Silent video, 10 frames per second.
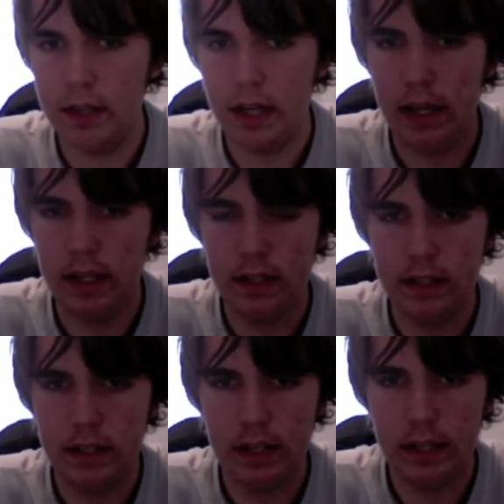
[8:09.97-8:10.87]
I'd highly
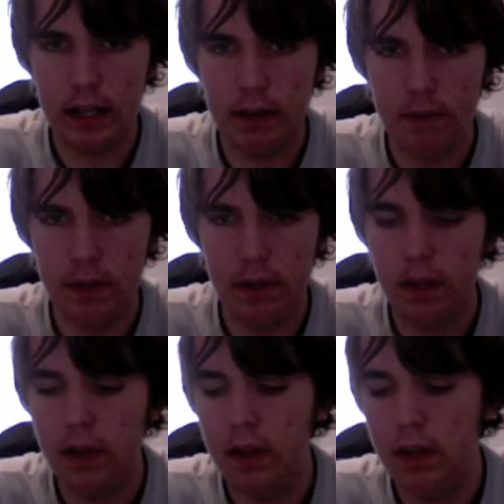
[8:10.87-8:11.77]
suggest getting one.
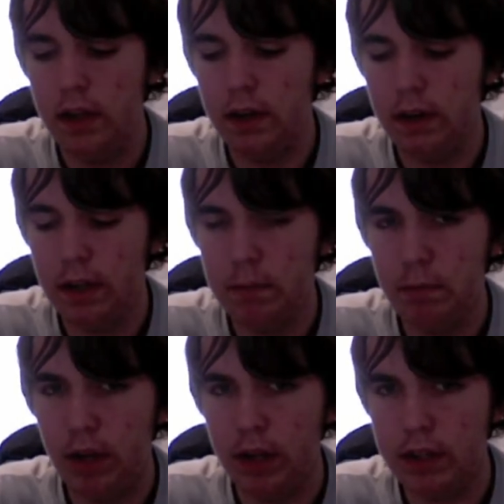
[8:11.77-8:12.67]
They're not in
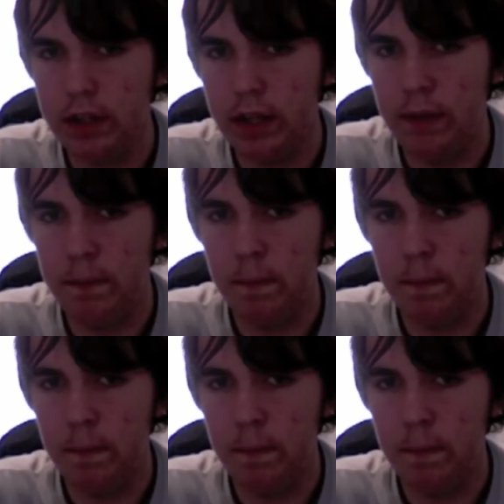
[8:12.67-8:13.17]
production yet.